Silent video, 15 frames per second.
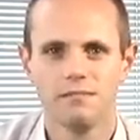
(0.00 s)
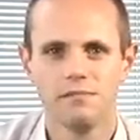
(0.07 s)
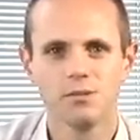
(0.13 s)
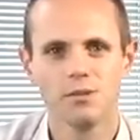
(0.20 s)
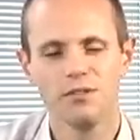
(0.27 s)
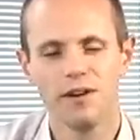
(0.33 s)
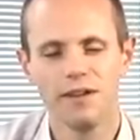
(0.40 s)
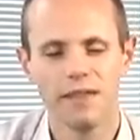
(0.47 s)

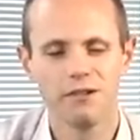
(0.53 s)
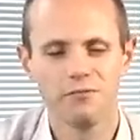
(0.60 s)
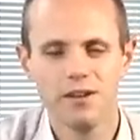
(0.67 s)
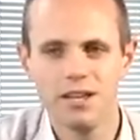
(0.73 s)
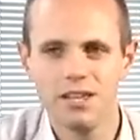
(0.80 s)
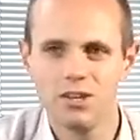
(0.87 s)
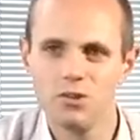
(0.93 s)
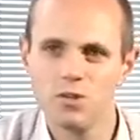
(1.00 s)
So I found that a
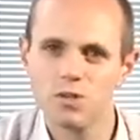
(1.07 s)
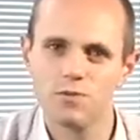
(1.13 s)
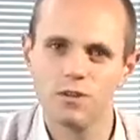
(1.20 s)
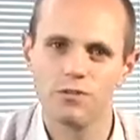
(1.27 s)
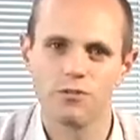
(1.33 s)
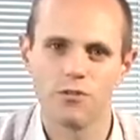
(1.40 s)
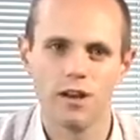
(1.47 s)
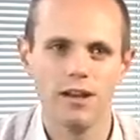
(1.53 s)
really
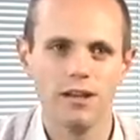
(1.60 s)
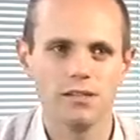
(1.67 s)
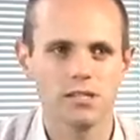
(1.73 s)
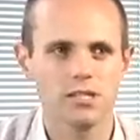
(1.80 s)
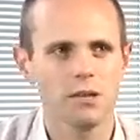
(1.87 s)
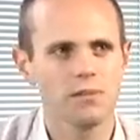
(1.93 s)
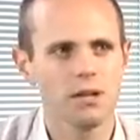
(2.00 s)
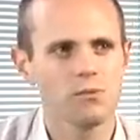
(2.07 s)
useful phrase.
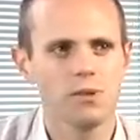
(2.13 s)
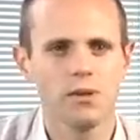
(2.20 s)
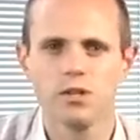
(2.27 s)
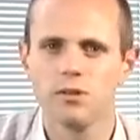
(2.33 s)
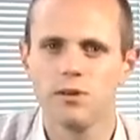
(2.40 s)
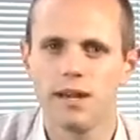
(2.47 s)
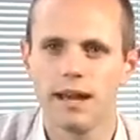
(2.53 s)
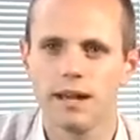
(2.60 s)
sometimes when you're
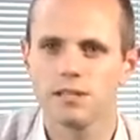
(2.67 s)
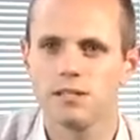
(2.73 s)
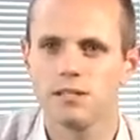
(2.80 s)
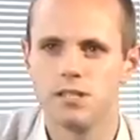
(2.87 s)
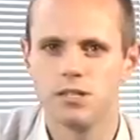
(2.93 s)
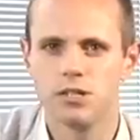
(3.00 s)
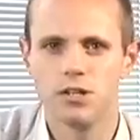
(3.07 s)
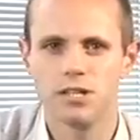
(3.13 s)
doing
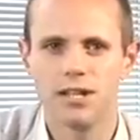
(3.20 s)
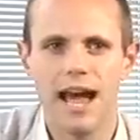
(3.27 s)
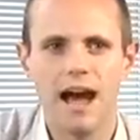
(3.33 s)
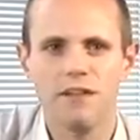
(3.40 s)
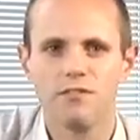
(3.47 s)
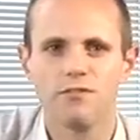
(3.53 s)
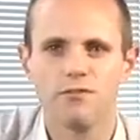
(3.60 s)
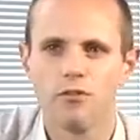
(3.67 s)
accents, it's good to
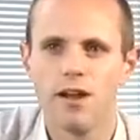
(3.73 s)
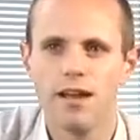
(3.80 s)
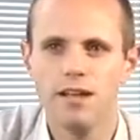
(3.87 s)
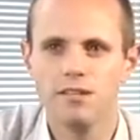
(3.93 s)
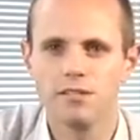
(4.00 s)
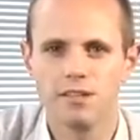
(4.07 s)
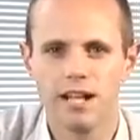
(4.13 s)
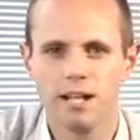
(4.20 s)
have a
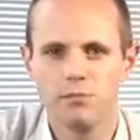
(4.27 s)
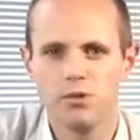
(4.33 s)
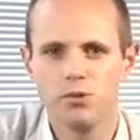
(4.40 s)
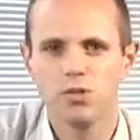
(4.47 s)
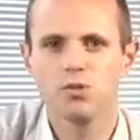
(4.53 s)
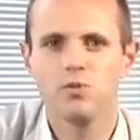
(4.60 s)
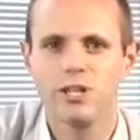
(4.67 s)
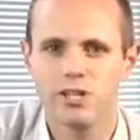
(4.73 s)
phrase that helps you
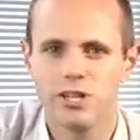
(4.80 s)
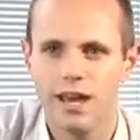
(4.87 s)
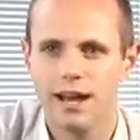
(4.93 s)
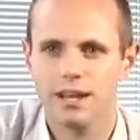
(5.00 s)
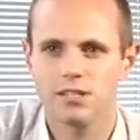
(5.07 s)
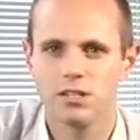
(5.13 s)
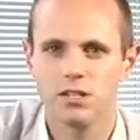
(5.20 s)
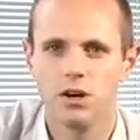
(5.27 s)
switch the
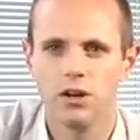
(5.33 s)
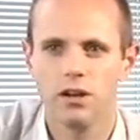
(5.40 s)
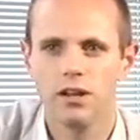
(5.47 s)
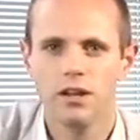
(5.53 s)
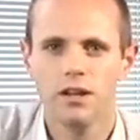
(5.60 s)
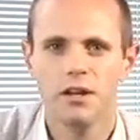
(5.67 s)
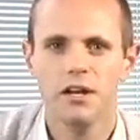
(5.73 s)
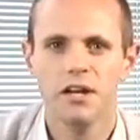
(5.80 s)
accent on.
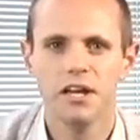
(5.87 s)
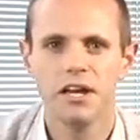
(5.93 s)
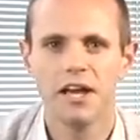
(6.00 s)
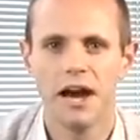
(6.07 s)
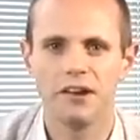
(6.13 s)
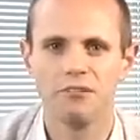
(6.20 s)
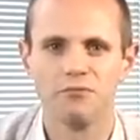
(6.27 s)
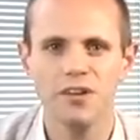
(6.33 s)

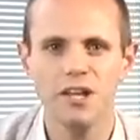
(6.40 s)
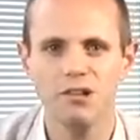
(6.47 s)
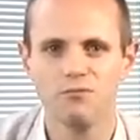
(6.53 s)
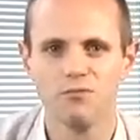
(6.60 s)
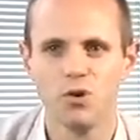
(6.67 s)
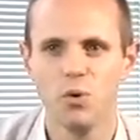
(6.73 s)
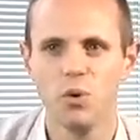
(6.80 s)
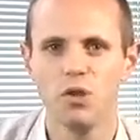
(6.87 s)
Gan Riet
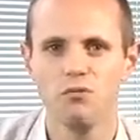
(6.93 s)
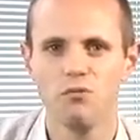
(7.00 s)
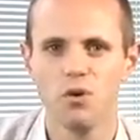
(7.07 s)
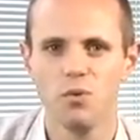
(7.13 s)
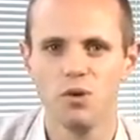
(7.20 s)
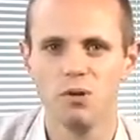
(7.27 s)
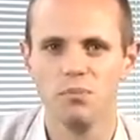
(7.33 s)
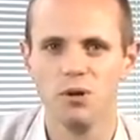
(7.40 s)
Roond de
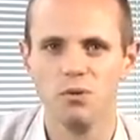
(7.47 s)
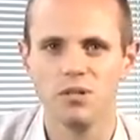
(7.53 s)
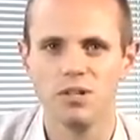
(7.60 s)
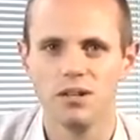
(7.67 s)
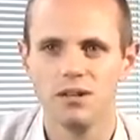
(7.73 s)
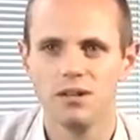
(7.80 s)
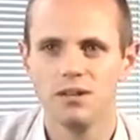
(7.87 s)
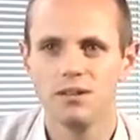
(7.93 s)
Roondeboot
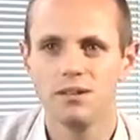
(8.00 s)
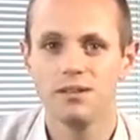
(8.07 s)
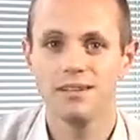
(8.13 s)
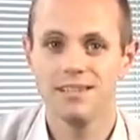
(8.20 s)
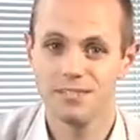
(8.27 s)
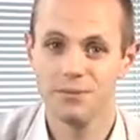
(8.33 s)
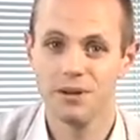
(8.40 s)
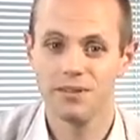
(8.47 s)

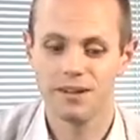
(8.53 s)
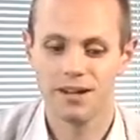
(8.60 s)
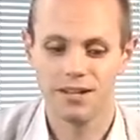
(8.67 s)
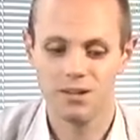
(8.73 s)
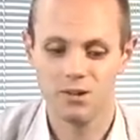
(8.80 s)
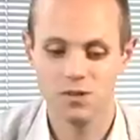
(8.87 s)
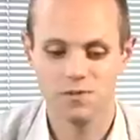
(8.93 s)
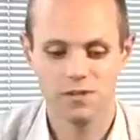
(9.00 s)
is the one that I
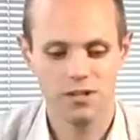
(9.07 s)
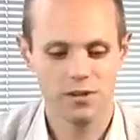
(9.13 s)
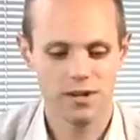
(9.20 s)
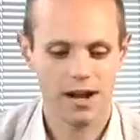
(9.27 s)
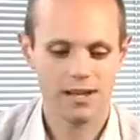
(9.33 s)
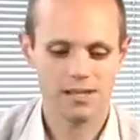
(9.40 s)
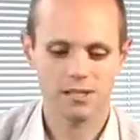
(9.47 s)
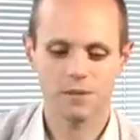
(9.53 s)
use for
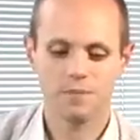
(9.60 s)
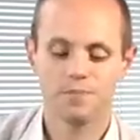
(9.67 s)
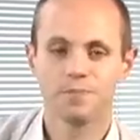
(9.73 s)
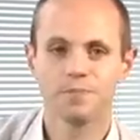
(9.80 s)
Newcastle.